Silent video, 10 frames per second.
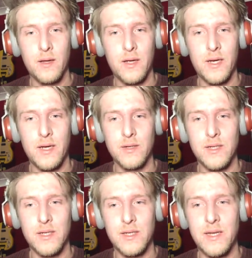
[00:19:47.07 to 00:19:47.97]
And now it
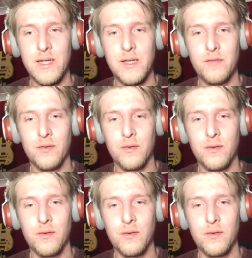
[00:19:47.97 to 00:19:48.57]
says leave.